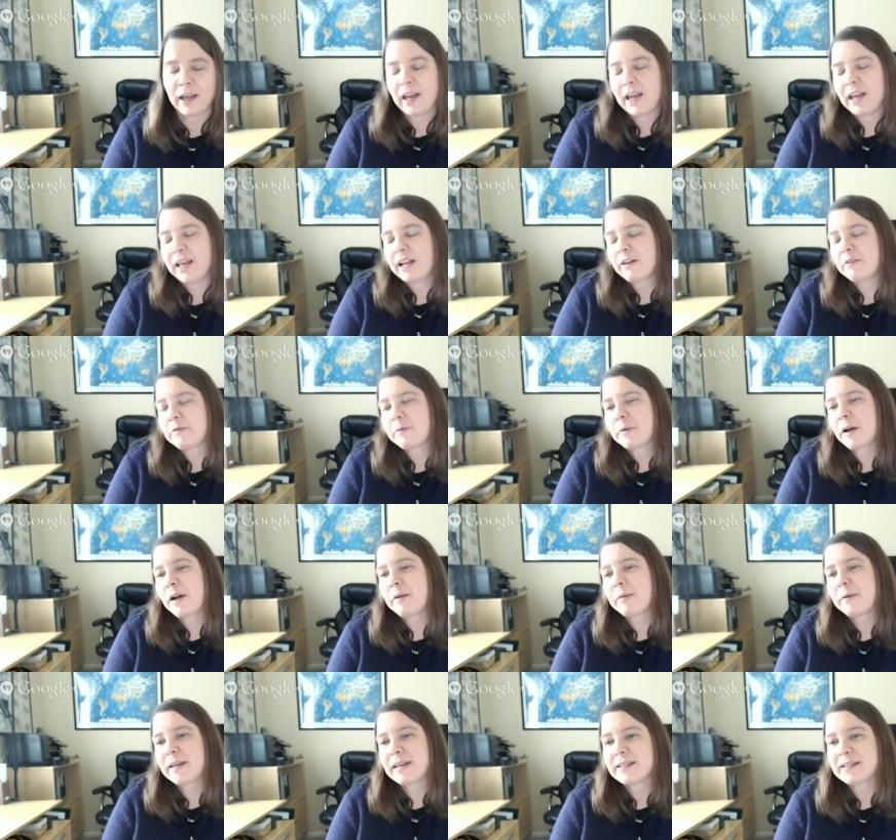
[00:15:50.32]
and I've
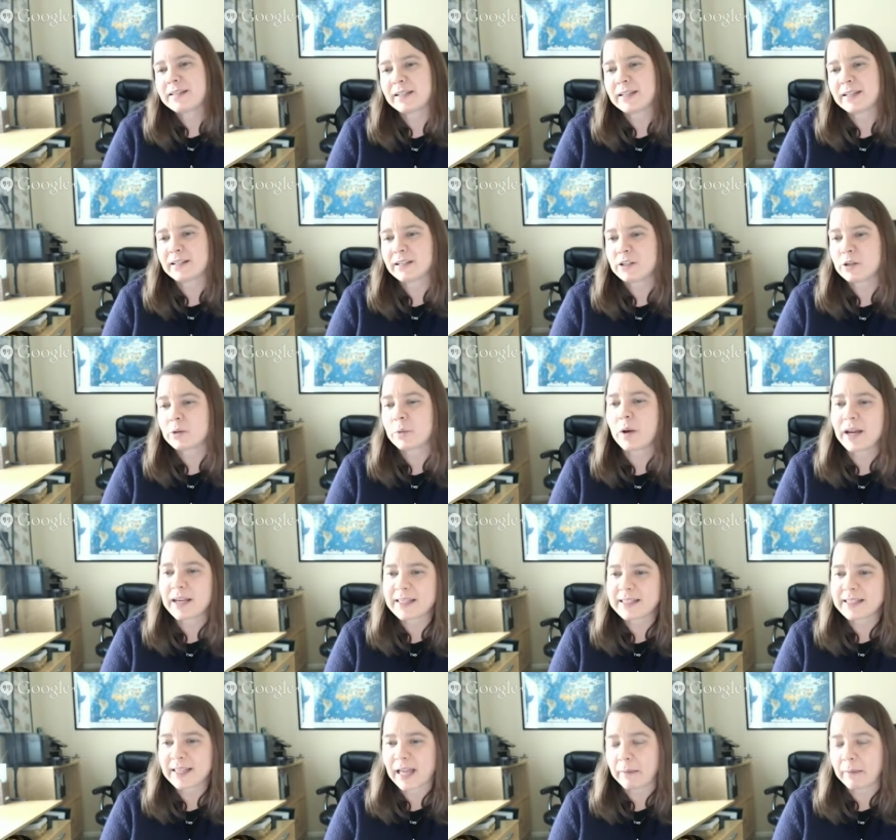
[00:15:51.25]
probably attended
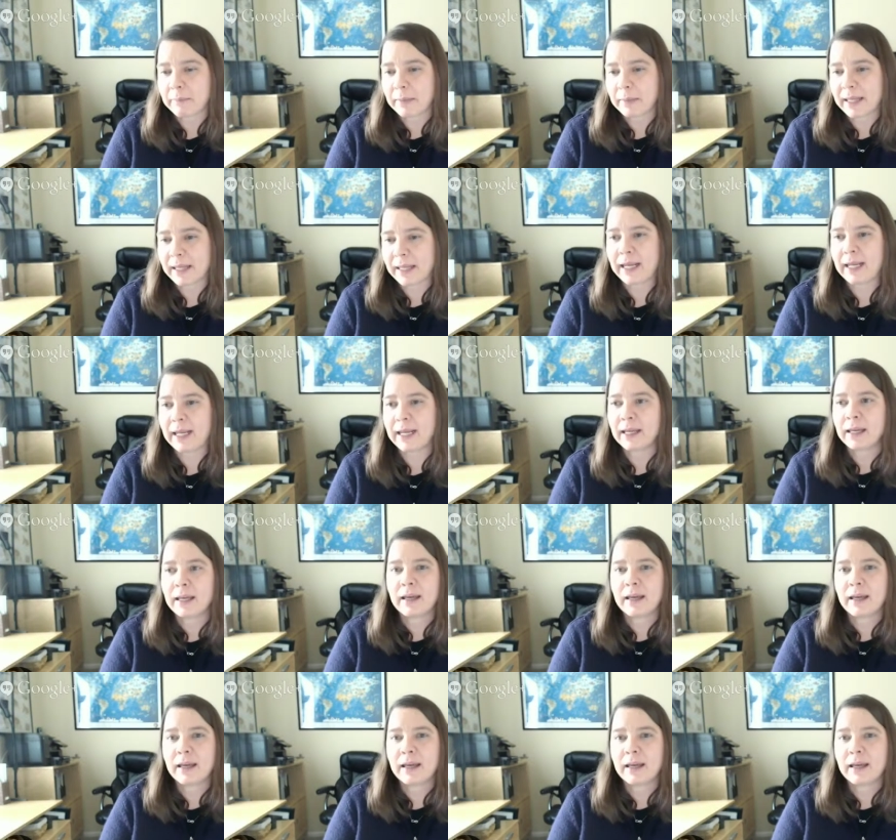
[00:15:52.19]
twice that many.